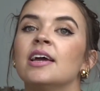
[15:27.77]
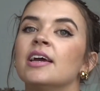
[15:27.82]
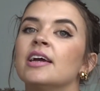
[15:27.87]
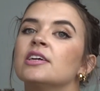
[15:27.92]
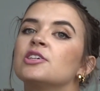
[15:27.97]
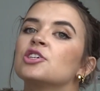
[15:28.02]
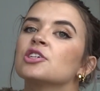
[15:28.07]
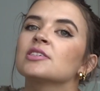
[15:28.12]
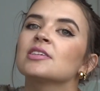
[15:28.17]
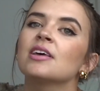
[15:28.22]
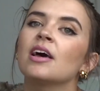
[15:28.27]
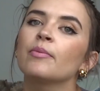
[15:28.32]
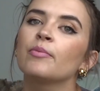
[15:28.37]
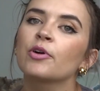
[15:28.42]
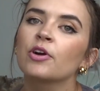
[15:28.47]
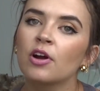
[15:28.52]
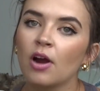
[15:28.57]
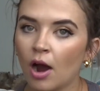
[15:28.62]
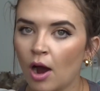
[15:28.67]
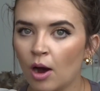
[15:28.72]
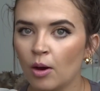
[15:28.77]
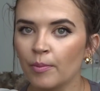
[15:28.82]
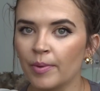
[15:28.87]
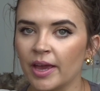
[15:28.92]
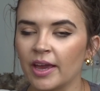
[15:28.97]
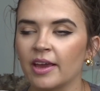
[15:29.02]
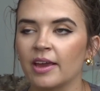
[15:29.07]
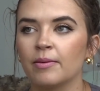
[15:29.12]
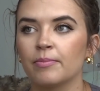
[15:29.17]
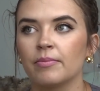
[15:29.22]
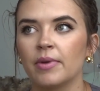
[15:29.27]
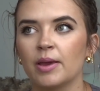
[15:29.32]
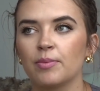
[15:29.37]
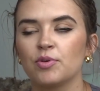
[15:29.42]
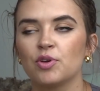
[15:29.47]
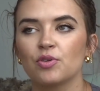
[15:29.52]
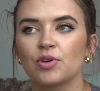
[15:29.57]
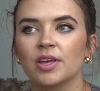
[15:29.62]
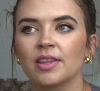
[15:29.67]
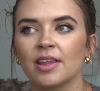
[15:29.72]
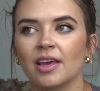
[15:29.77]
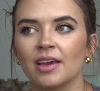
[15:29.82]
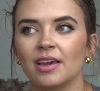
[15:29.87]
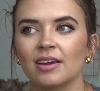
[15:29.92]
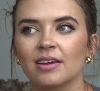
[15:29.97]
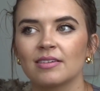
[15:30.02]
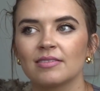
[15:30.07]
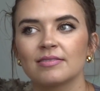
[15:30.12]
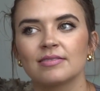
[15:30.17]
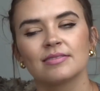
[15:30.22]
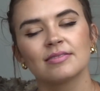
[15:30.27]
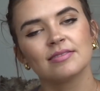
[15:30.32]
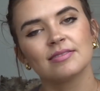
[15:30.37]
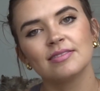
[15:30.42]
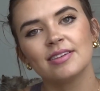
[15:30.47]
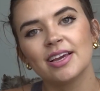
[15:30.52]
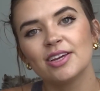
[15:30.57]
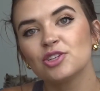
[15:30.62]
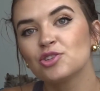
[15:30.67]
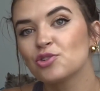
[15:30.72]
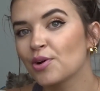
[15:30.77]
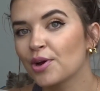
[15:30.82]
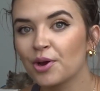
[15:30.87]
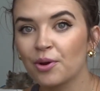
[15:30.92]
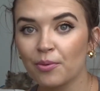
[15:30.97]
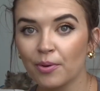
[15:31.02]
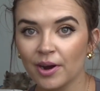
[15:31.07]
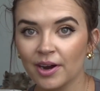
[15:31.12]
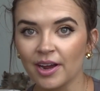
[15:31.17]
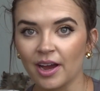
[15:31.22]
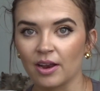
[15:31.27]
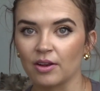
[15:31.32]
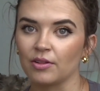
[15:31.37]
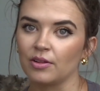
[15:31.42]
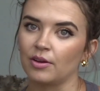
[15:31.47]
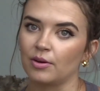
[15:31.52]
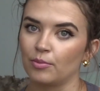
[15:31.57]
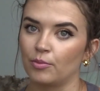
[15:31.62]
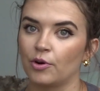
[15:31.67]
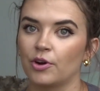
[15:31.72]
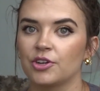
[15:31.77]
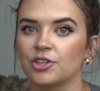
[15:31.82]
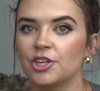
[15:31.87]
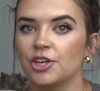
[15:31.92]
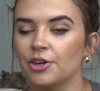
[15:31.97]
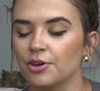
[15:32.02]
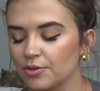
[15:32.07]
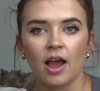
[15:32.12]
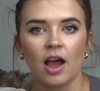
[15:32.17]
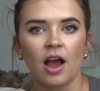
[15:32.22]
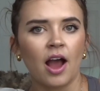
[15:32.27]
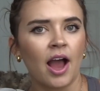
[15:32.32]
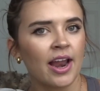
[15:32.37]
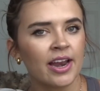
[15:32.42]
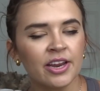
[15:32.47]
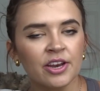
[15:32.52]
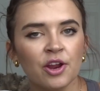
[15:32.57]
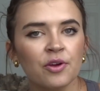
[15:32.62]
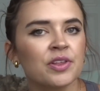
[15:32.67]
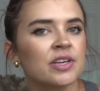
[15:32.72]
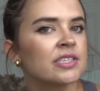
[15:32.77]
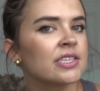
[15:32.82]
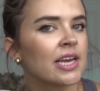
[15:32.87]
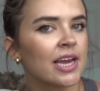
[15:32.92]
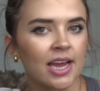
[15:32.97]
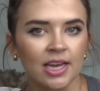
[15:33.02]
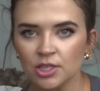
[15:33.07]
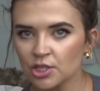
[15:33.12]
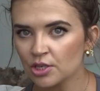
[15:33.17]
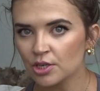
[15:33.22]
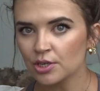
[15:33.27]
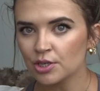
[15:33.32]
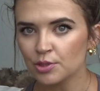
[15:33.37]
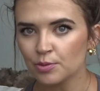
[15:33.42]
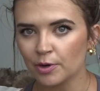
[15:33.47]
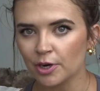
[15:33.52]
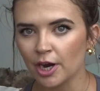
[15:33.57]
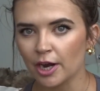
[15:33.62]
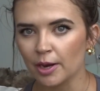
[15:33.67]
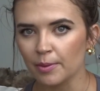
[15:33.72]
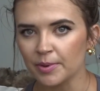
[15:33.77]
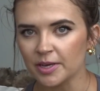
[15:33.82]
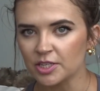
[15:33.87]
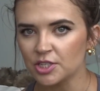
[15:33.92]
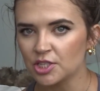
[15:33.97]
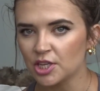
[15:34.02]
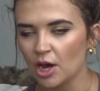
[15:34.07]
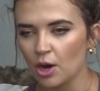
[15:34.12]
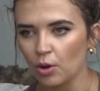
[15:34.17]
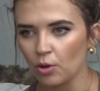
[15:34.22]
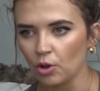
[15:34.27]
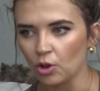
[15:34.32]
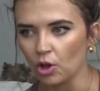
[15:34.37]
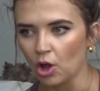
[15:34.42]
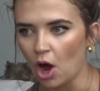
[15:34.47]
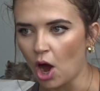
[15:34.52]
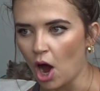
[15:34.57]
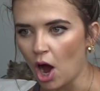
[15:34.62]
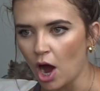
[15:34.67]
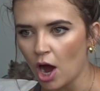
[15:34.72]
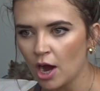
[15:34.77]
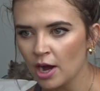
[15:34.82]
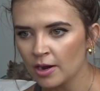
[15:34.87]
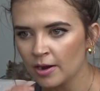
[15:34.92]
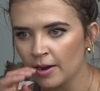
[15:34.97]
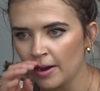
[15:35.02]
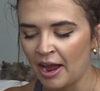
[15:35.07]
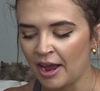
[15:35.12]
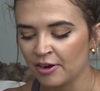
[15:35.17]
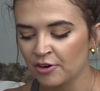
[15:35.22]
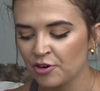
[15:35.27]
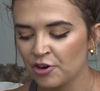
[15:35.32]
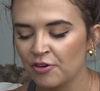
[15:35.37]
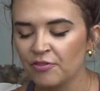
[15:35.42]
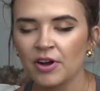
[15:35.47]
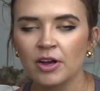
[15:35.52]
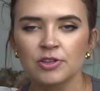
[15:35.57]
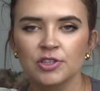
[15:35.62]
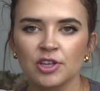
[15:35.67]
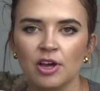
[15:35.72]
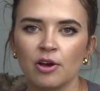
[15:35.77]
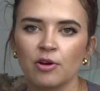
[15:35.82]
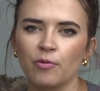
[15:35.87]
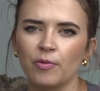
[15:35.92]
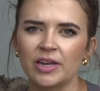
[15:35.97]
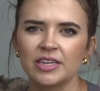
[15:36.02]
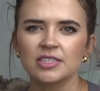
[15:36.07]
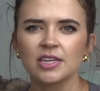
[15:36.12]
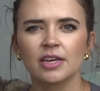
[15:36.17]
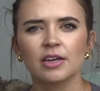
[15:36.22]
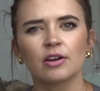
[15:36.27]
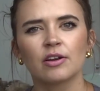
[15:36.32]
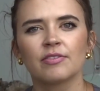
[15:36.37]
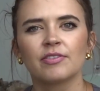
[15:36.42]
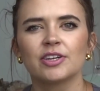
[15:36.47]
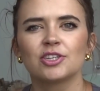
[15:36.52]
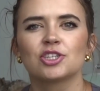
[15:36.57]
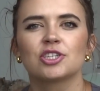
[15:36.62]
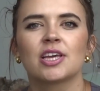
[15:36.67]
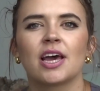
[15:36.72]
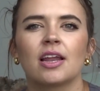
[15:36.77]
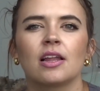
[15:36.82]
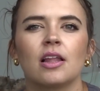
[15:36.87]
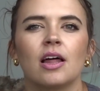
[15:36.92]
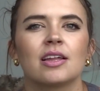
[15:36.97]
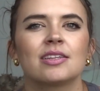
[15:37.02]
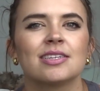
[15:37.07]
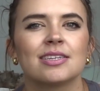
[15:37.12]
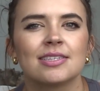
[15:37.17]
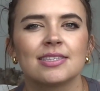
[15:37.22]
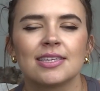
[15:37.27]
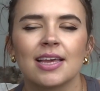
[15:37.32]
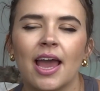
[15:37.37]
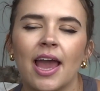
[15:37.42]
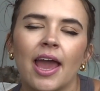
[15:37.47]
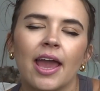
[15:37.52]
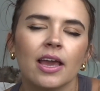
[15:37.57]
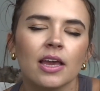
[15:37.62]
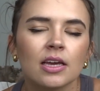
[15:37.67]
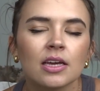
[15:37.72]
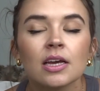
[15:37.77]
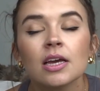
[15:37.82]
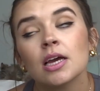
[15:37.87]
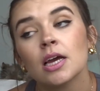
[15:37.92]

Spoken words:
It's just a lot more calming, and maybe you can like enjoy your workout a little more too. I didn't know these answers were gonna be so long. I don't know if I was long-winded or if I just had a lot to say.